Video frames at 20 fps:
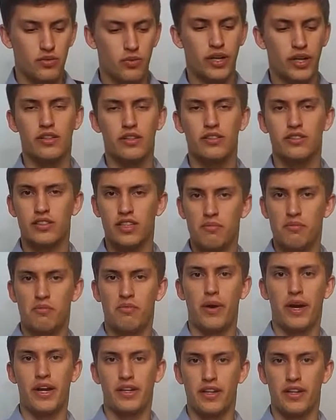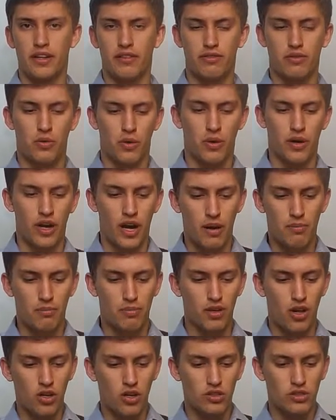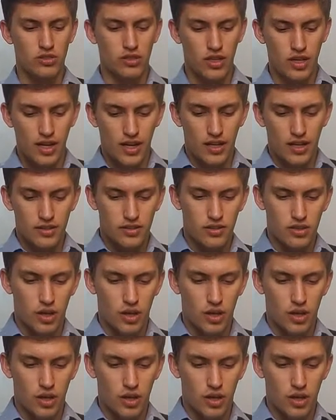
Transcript: We can skip waiting for up logs. So